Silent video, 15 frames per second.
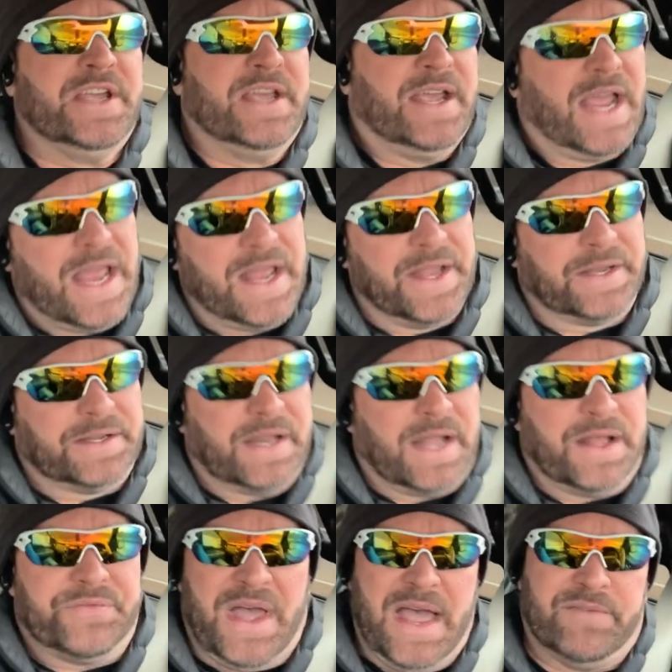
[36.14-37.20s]

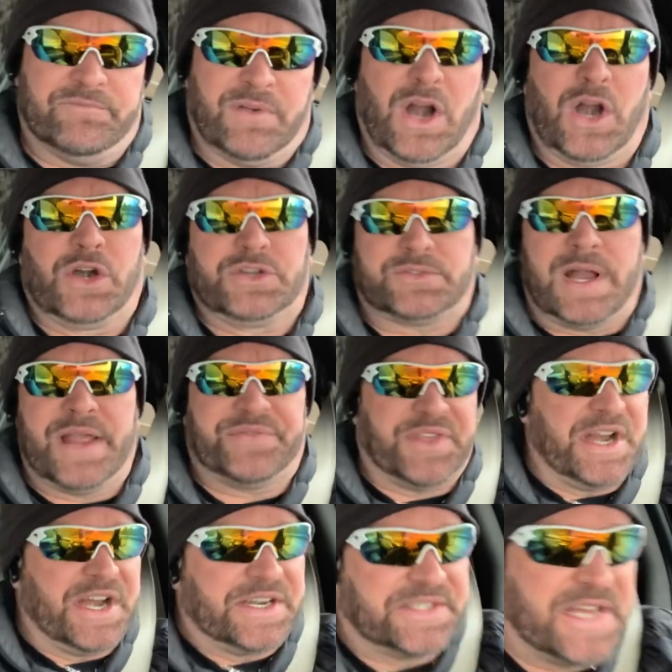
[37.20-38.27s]
And that verse right
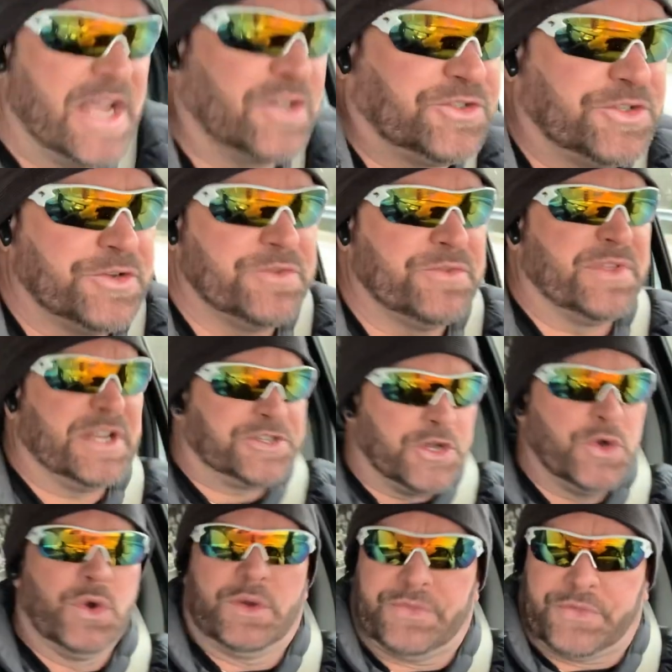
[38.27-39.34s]
there tells you that
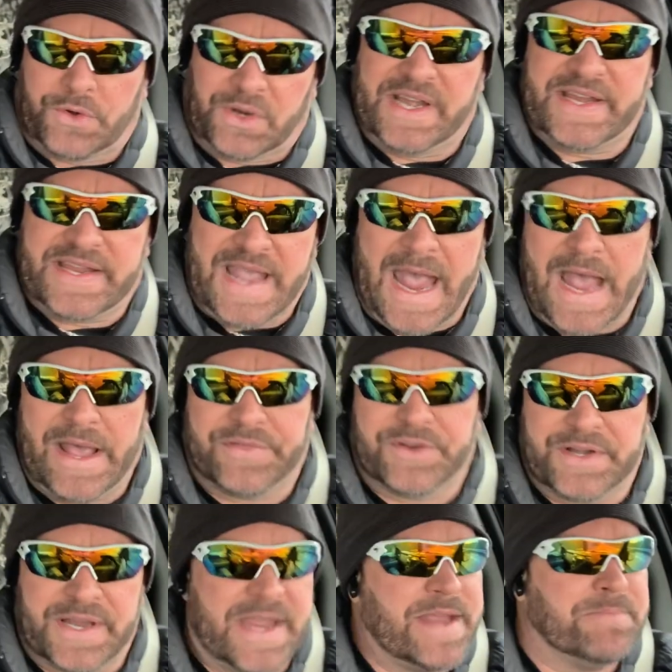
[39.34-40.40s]
two or three
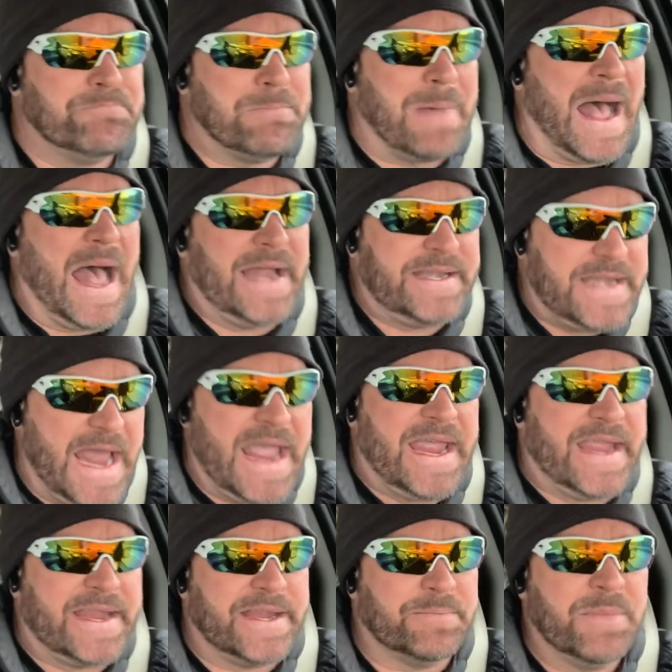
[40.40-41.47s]
gathered in my
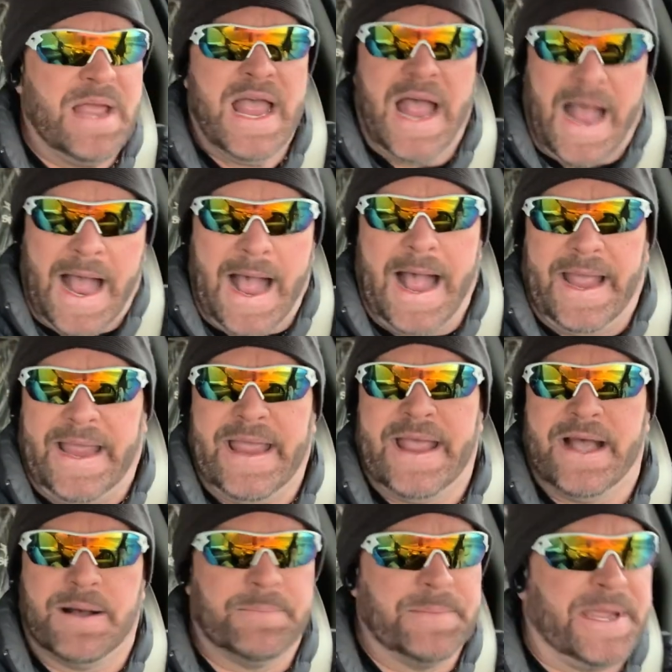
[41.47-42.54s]
name, I
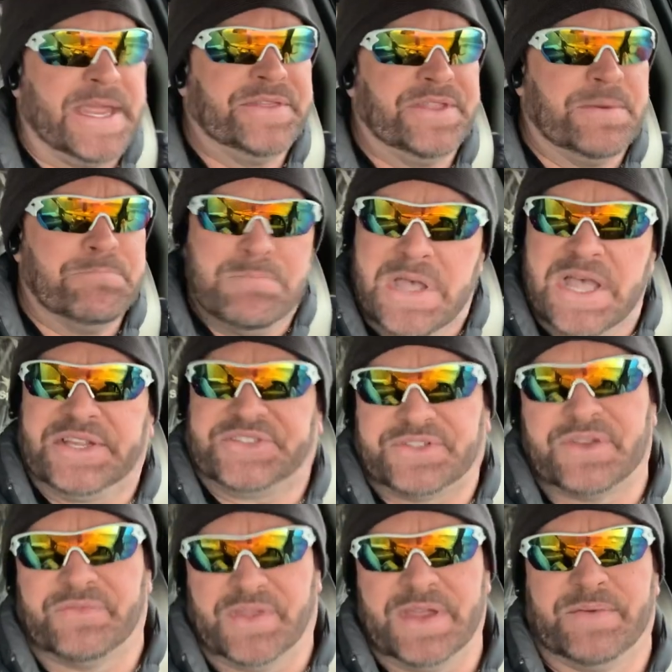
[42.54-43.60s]
am in the midst
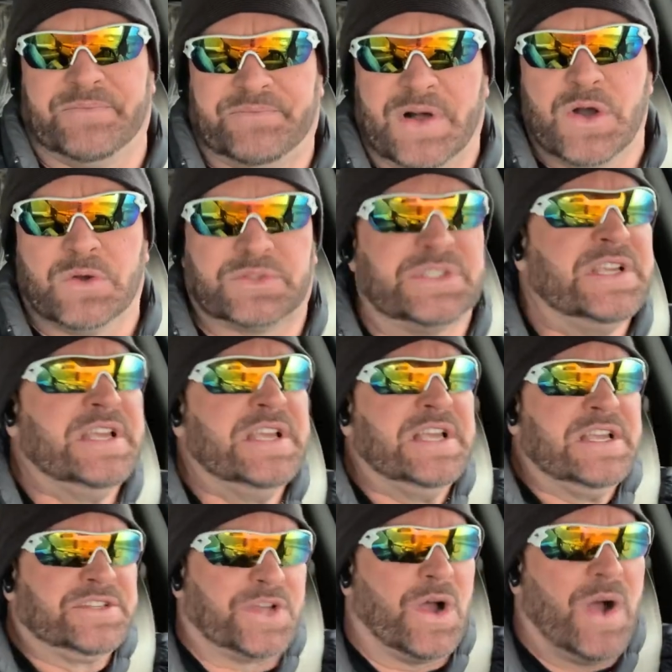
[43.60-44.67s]
of them, folks.
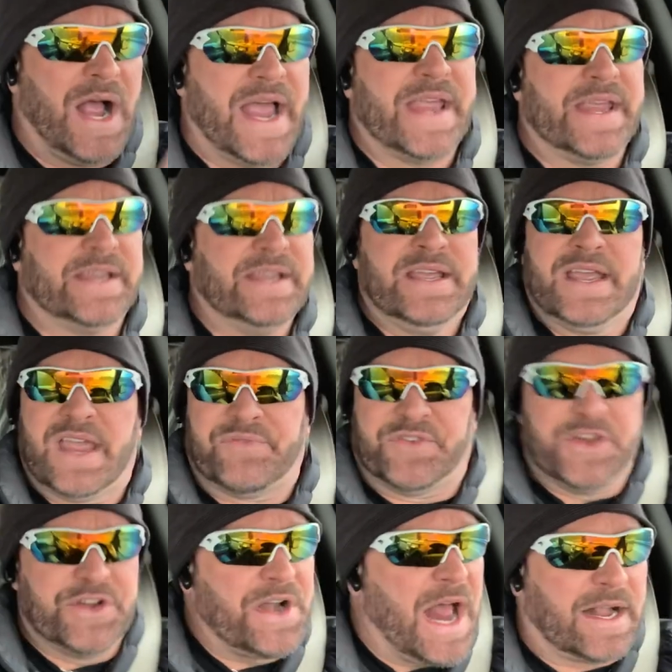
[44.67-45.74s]
So, hey, if
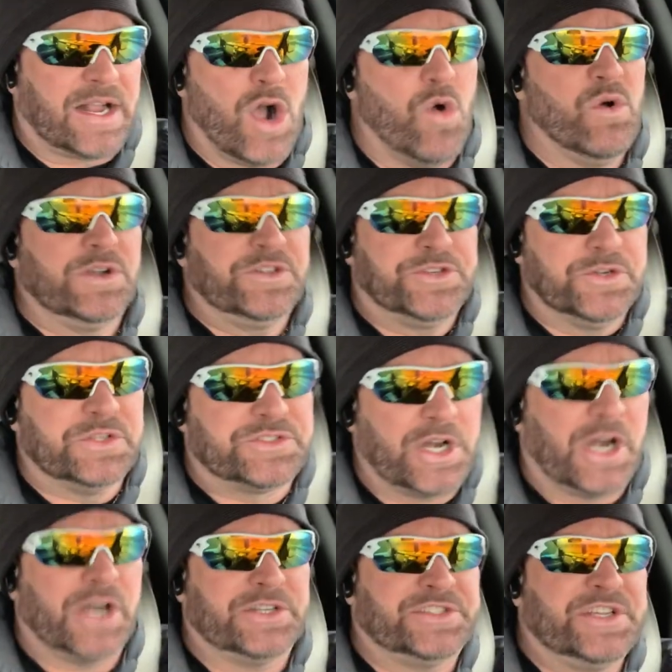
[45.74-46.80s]
you're not going to a
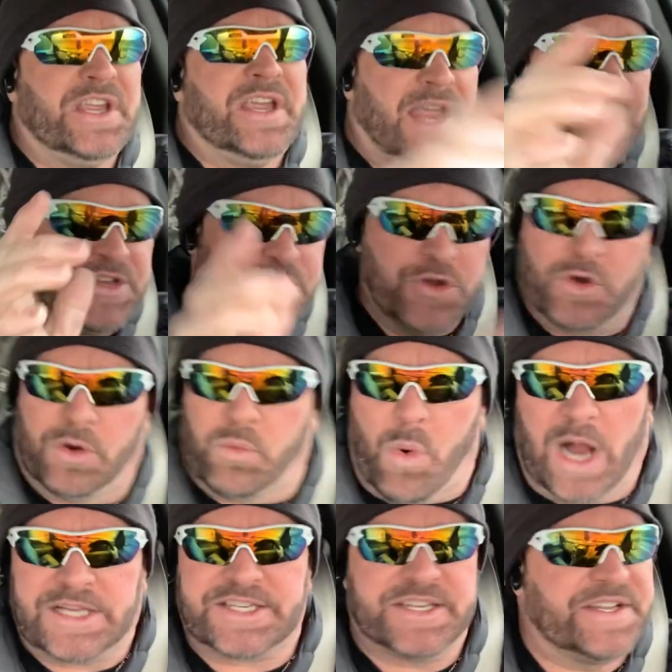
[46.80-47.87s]
church and you are
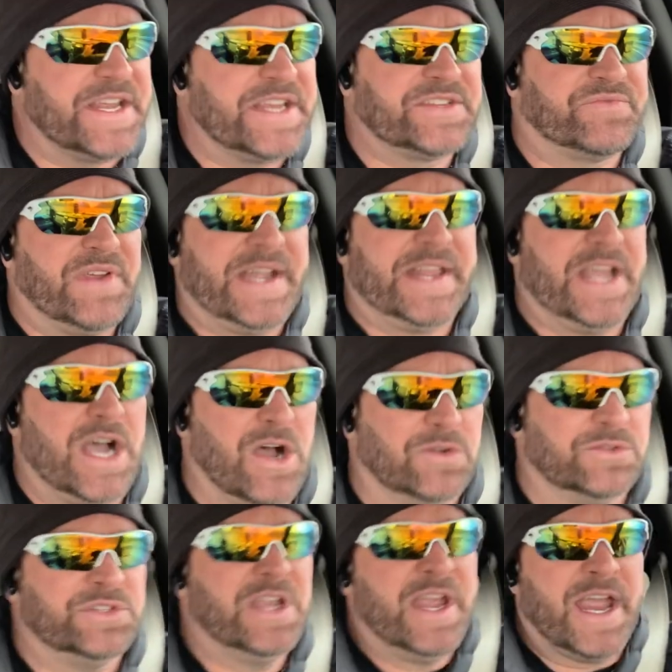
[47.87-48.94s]
watching these
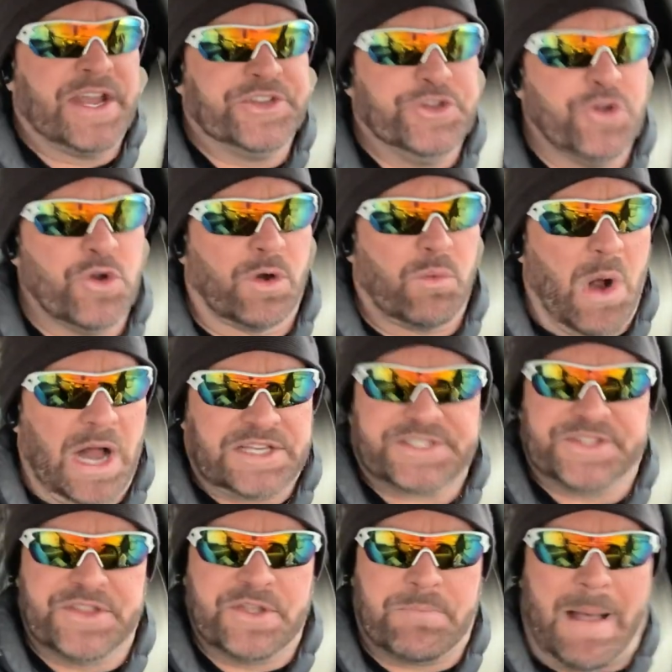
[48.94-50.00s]
videos and you are
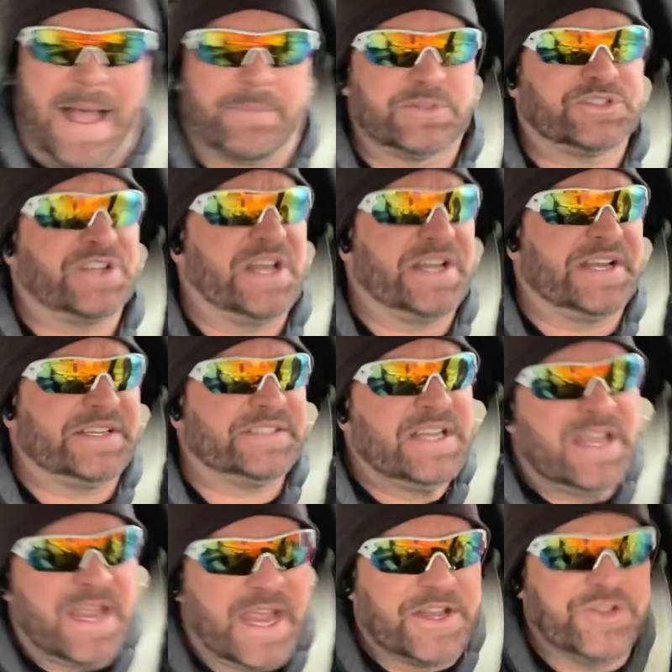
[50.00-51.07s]
watching the Bible studies
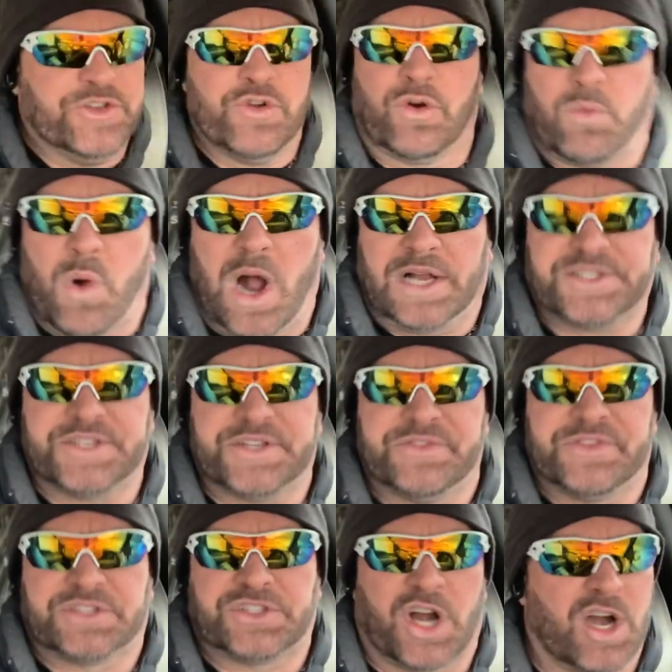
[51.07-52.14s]
and you are watching
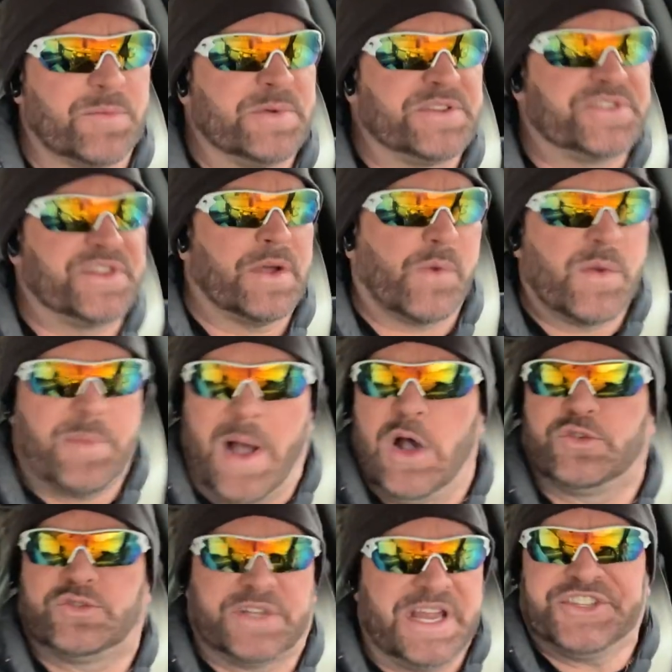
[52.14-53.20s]
the sermons that we
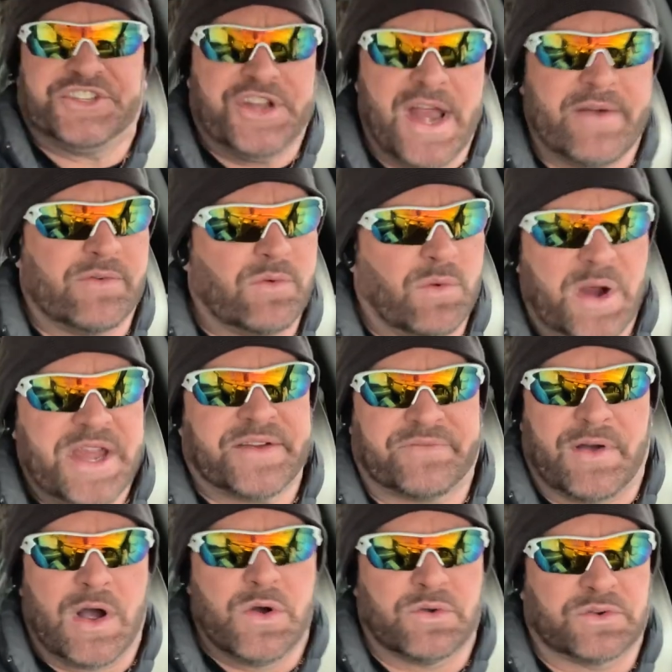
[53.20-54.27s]
post each and every week,
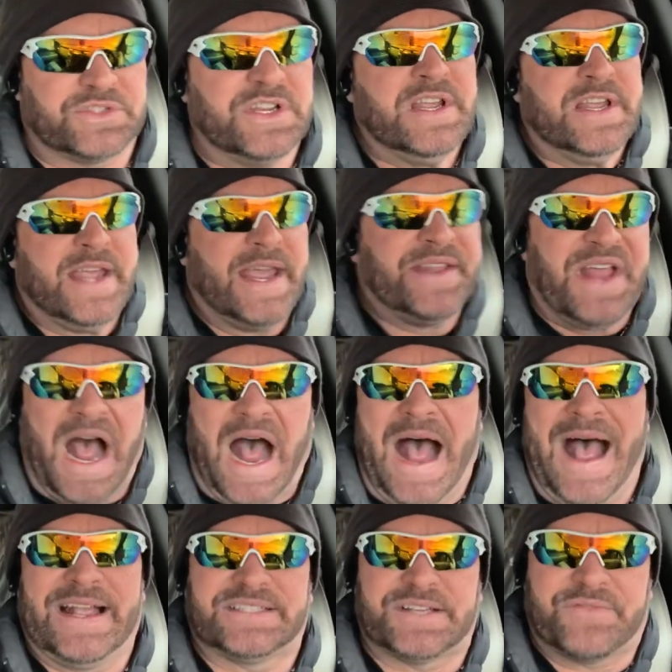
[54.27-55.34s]
folks, in the
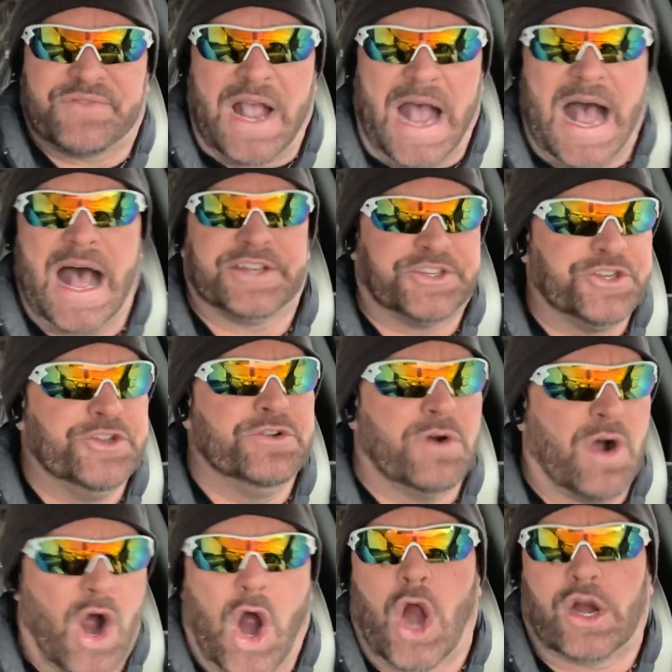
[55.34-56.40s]
eyes of God, you
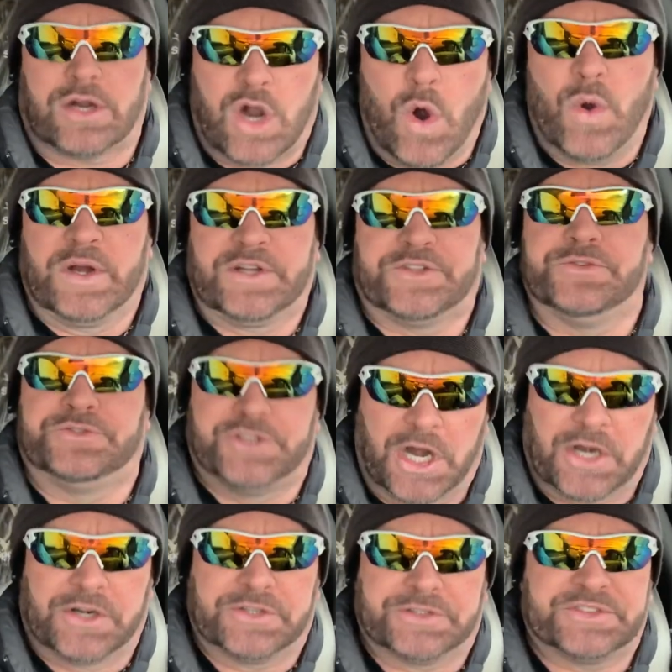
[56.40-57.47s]
are going to
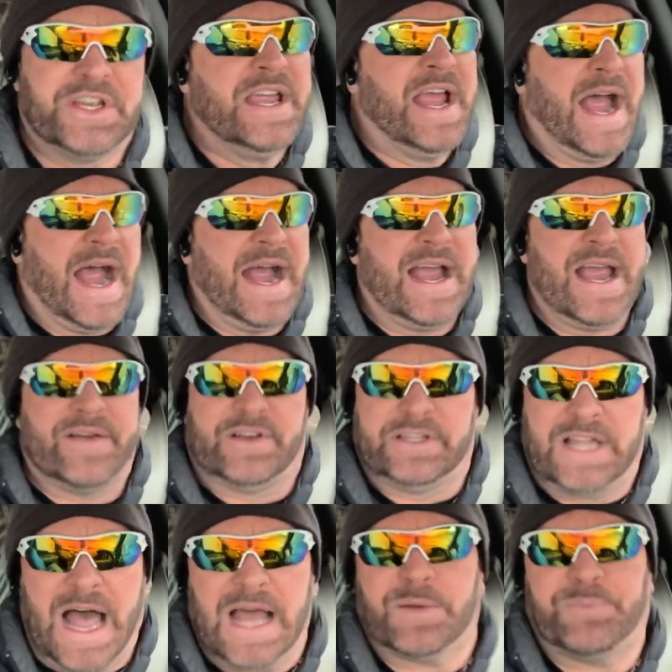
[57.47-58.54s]
church. I have a
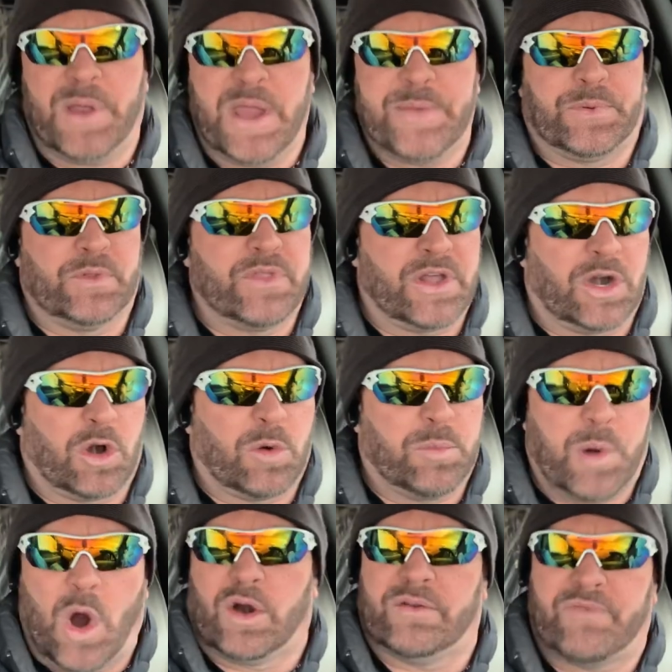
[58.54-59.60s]
lot of people that are a
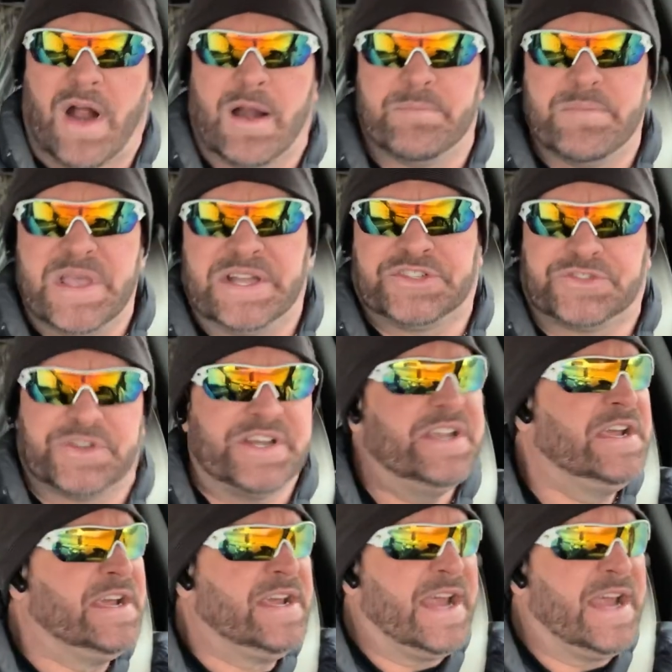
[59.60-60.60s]
part of our ministry.